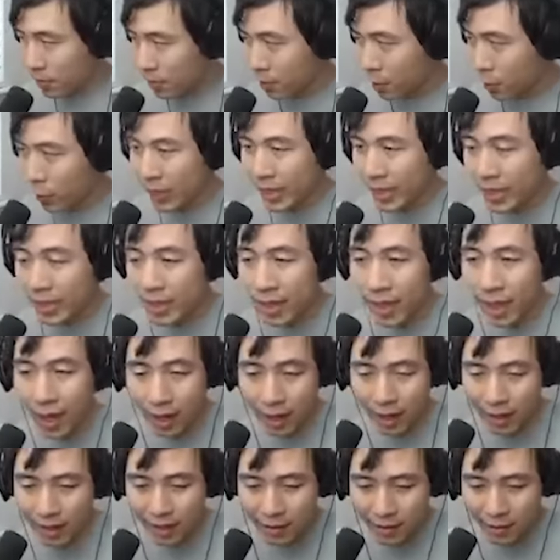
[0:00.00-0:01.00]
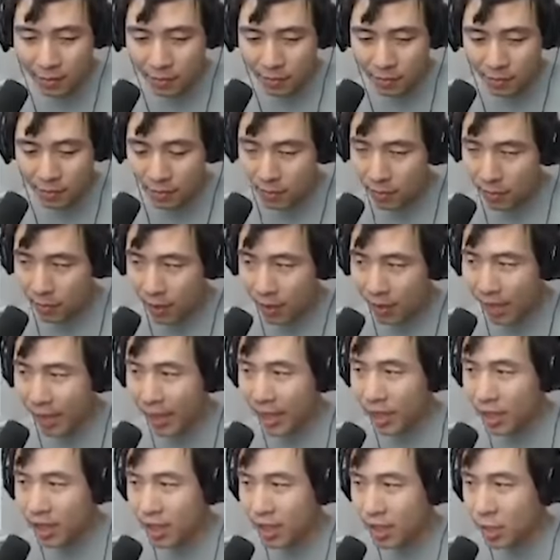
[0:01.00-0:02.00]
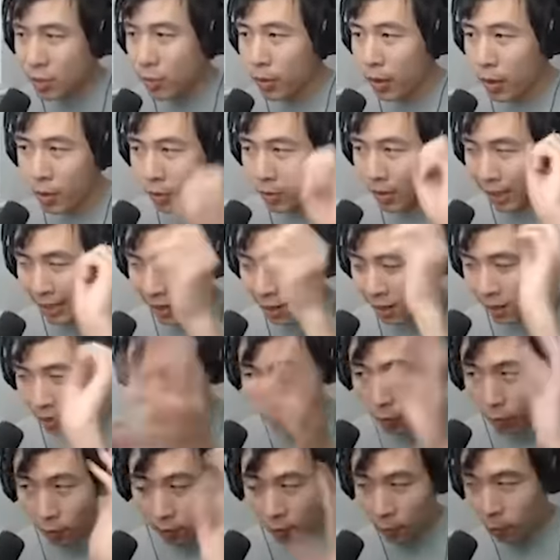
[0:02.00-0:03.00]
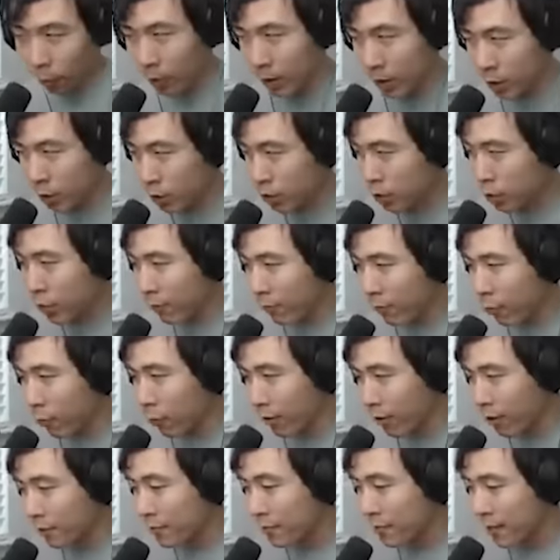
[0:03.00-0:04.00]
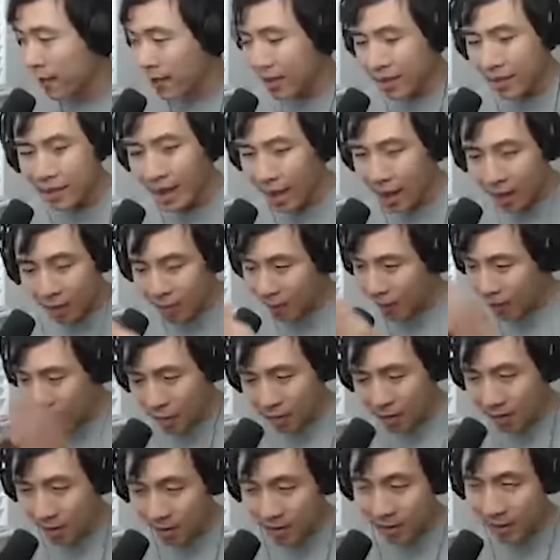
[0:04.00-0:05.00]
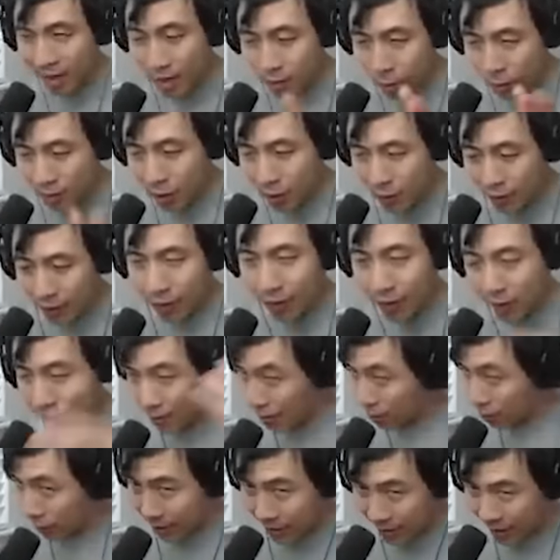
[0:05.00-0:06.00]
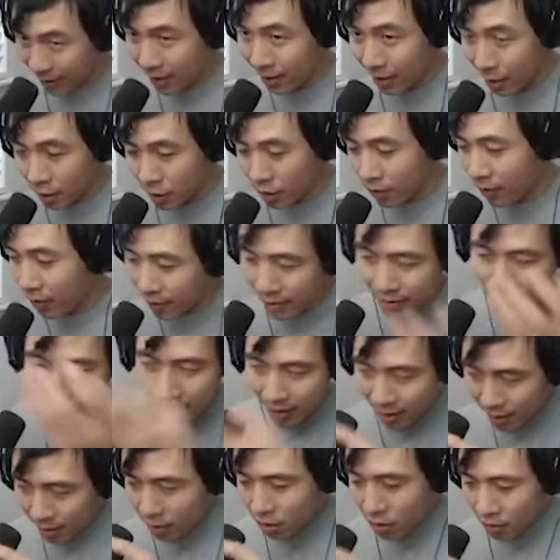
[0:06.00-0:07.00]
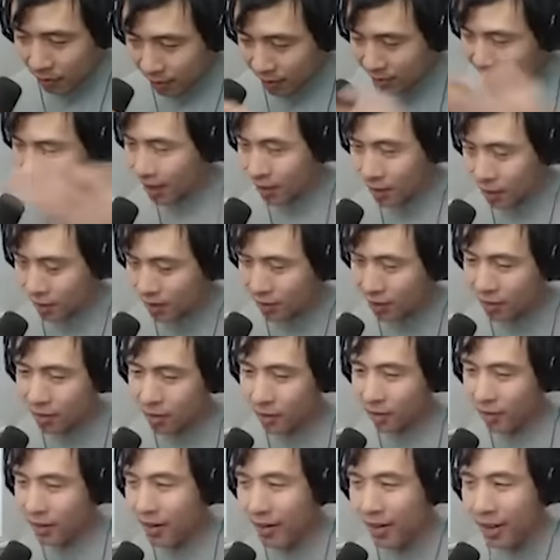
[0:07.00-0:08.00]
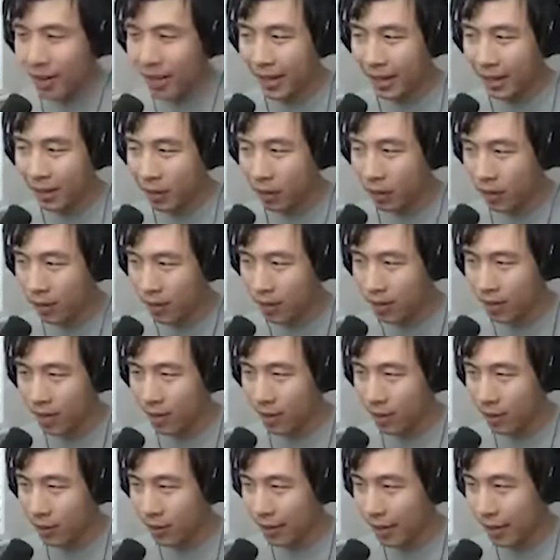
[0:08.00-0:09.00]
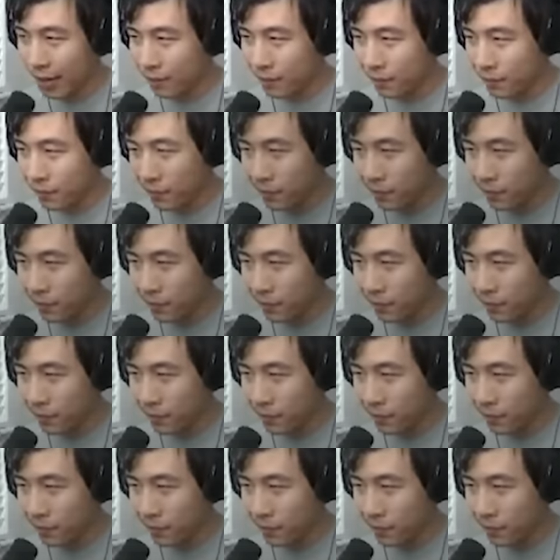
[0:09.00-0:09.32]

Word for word: restock. They can just throw like throw one, two, three, four, down a bunch, down one survivor, down another survivor, down another survivor, down another survivor, and then like they're all slugged, right?